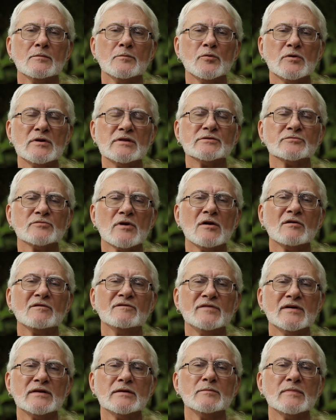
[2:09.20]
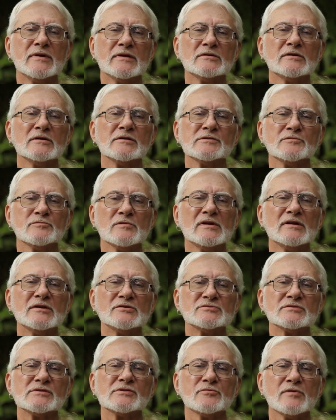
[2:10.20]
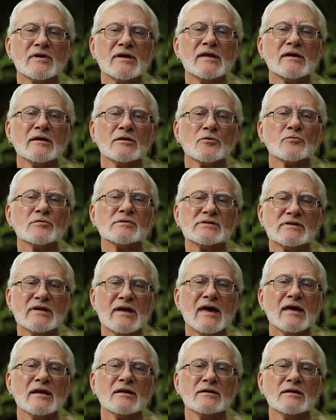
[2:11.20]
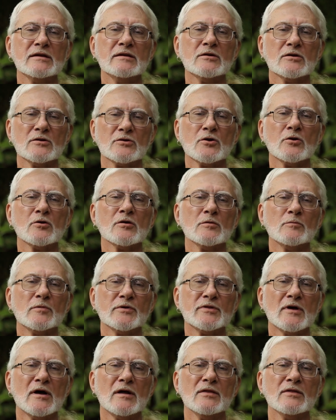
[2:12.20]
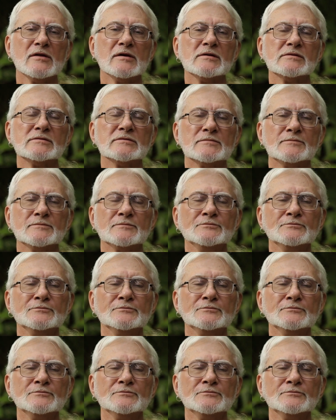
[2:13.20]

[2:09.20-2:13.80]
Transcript: pretty strong fundamentalist religious training in Christianity, concurrent with all this,